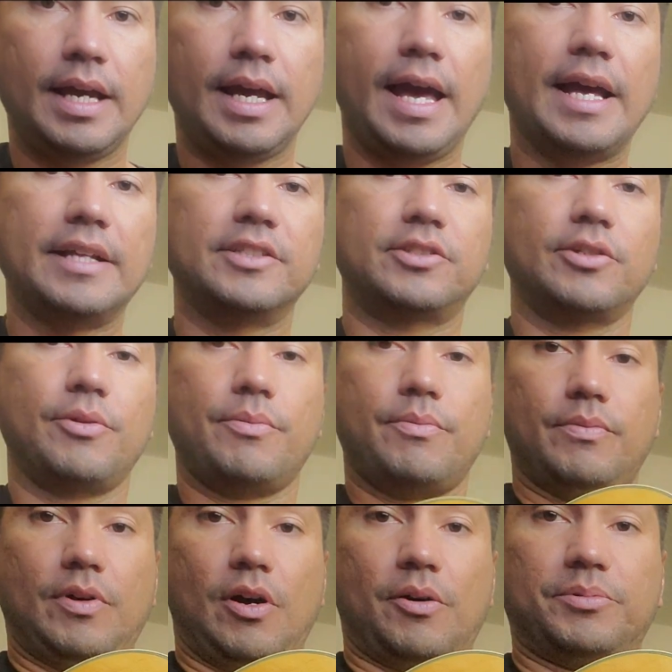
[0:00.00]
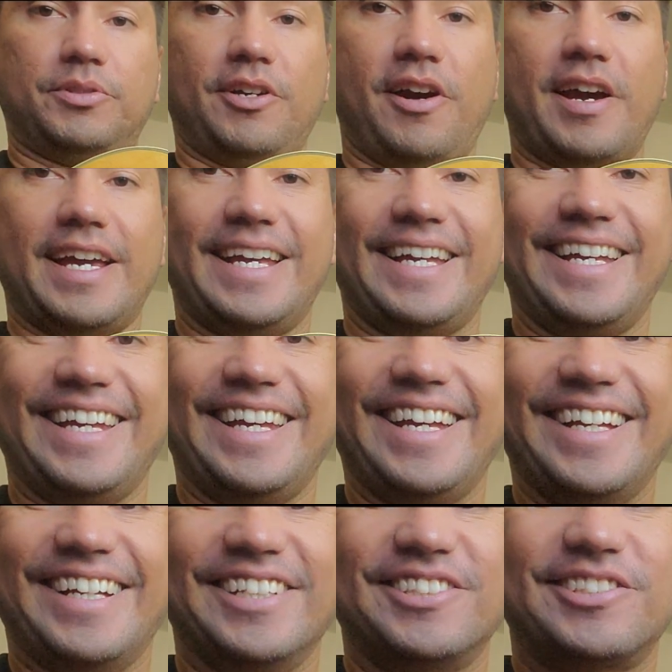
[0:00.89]
and so, oh, I'm sorry.
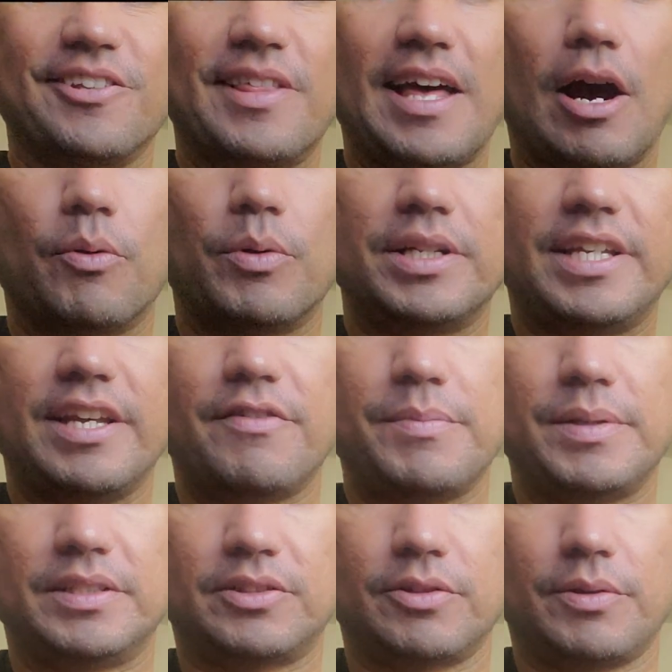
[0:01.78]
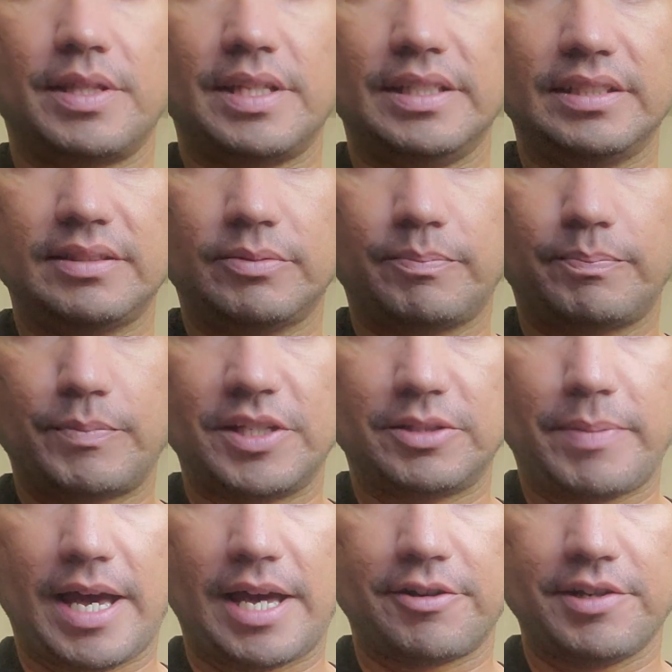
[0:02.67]
So that would give me, so this
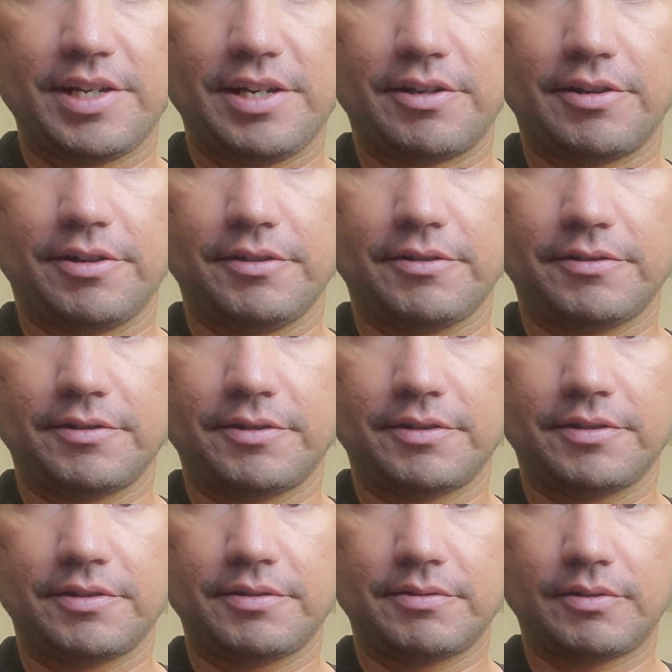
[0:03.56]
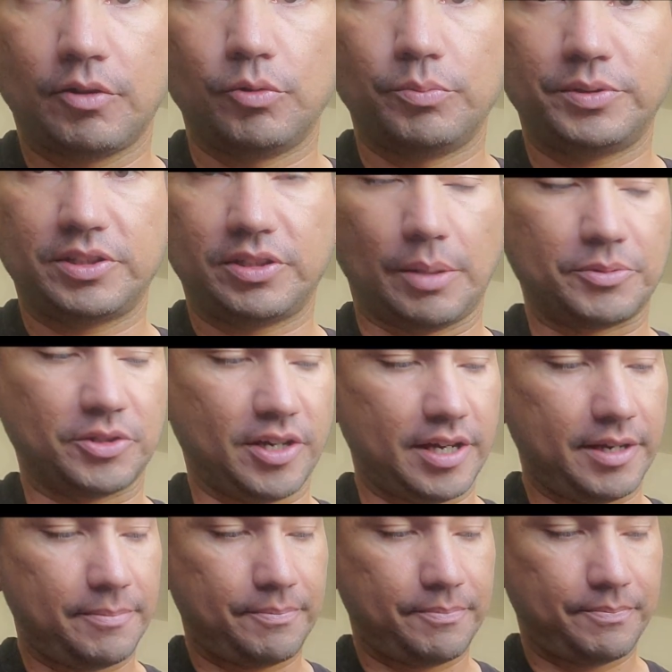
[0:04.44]
pattern here, oops, I'm sorry.